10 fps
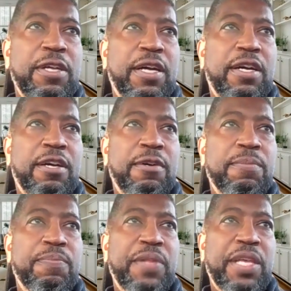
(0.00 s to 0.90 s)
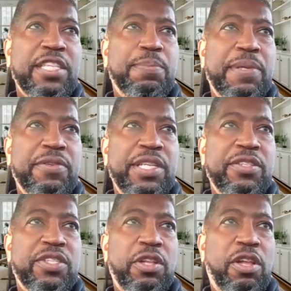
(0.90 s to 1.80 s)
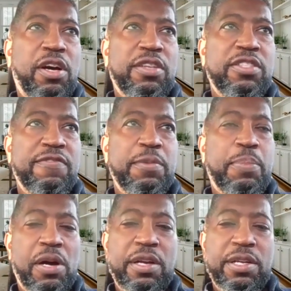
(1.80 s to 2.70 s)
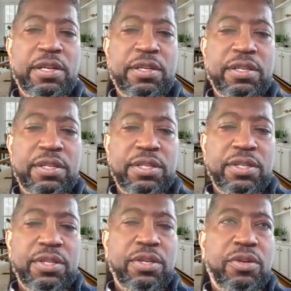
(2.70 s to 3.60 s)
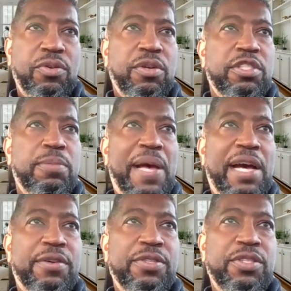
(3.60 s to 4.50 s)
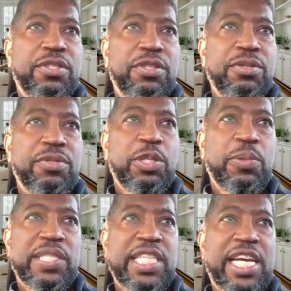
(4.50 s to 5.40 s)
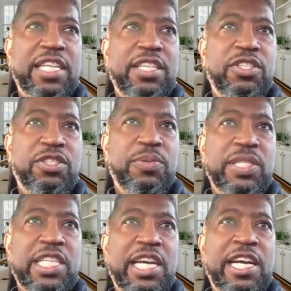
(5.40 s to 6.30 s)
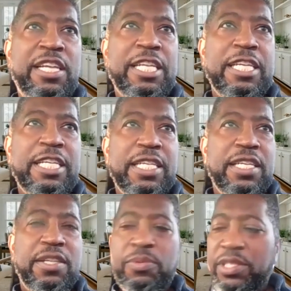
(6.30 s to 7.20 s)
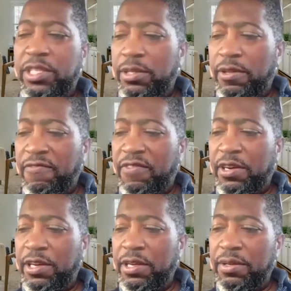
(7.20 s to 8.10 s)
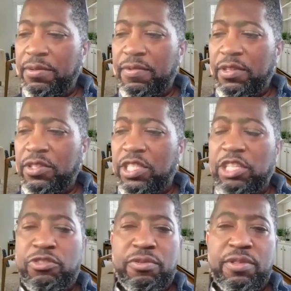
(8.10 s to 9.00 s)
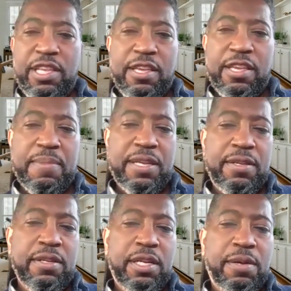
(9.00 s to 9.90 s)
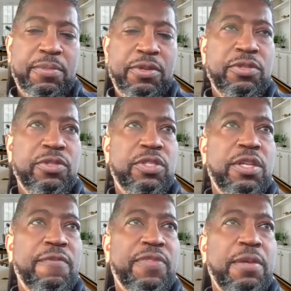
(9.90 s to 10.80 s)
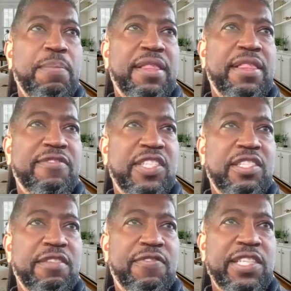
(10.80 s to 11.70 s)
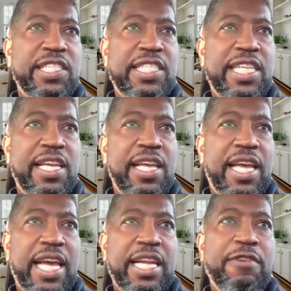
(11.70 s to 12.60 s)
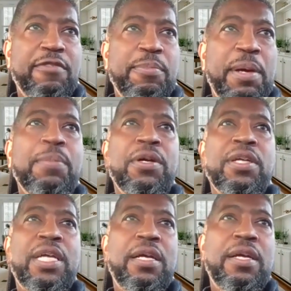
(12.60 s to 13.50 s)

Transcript: um, experienced the loss of a partner or spouse to suicide, and suicide was a very central theme in Camus' The Myth of Sisyphus. And I remember